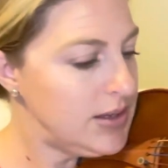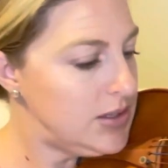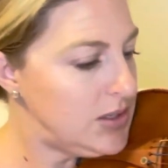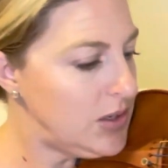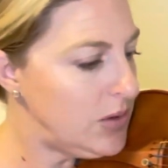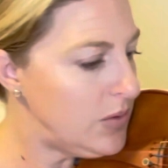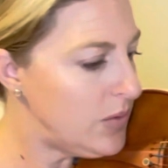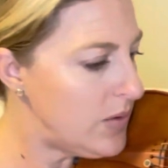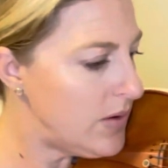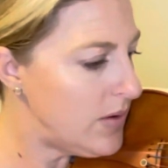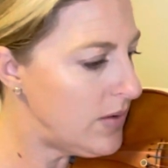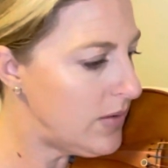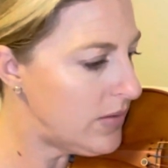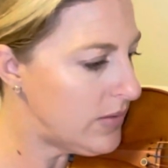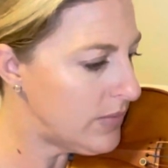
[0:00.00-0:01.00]
Two,
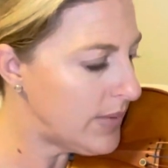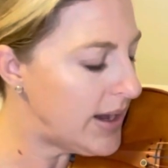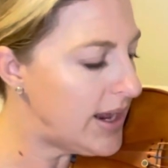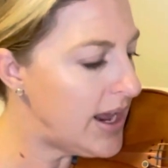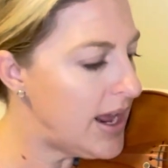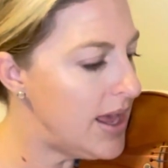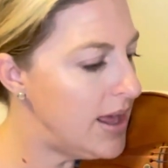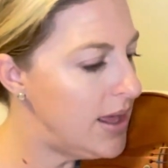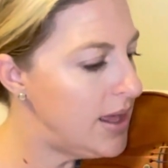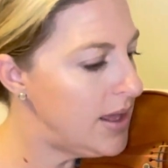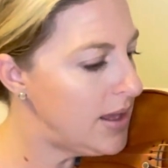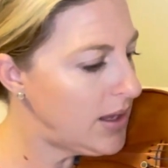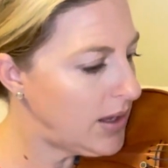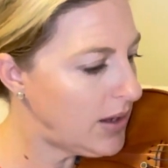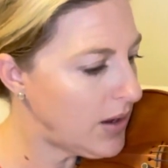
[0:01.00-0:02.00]
ready,
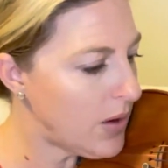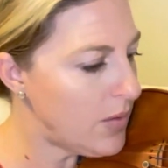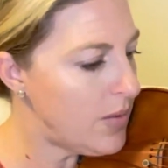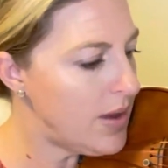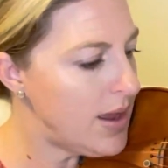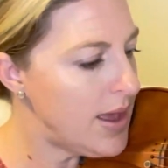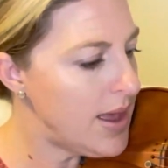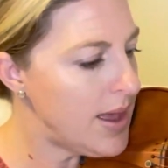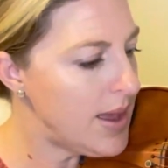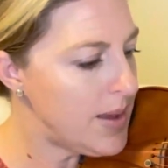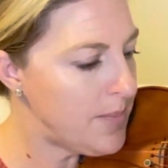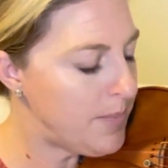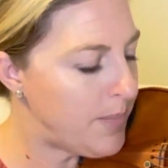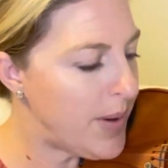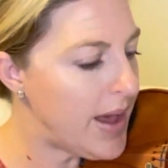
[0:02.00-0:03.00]
go.
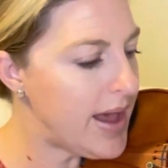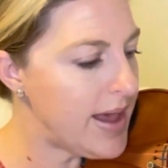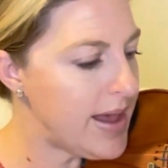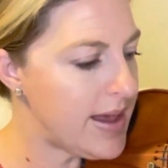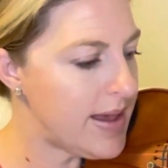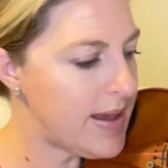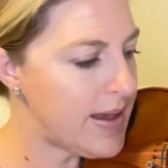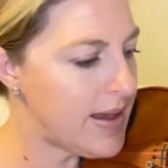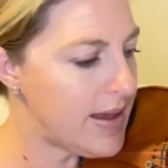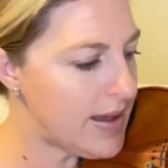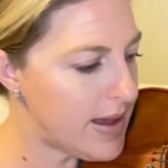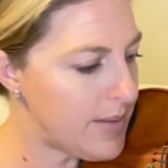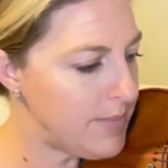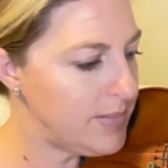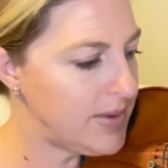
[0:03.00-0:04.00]

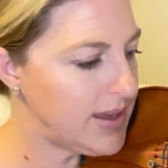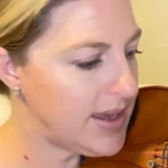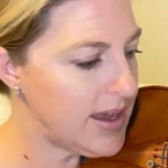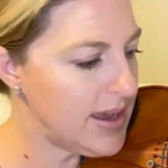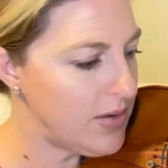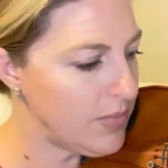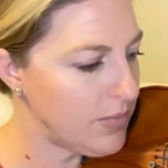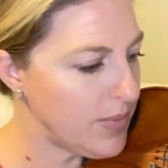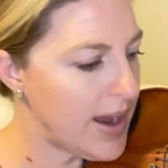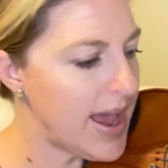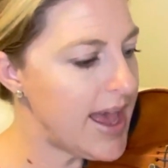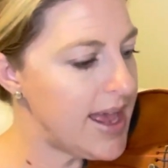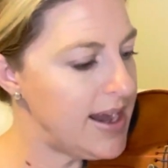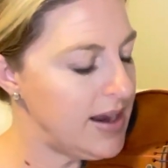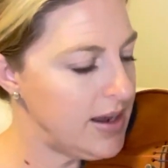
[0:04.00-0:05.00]
Pumpkin
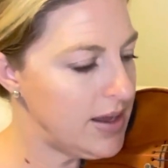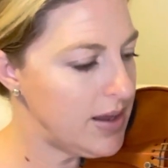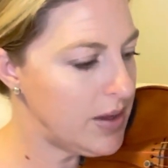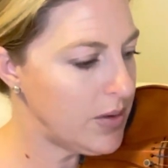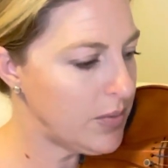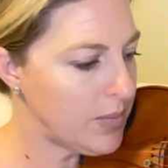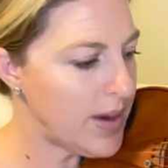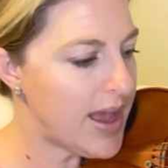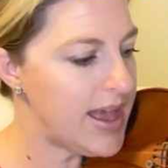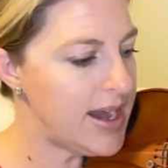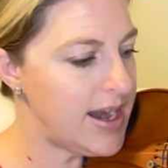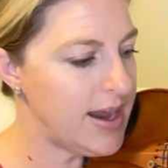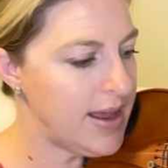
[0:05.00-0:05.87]
red, red,